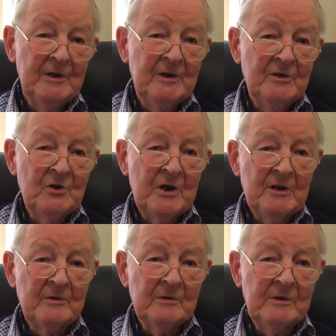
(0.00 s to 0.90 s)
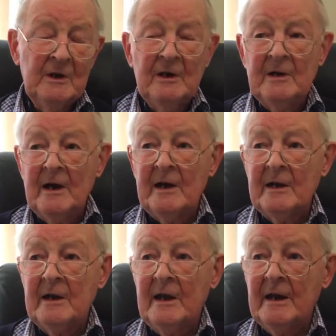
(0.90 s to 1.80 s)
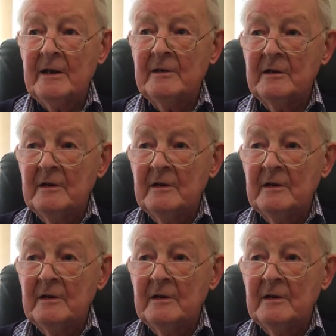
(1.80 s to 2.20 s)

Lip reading: in general. I had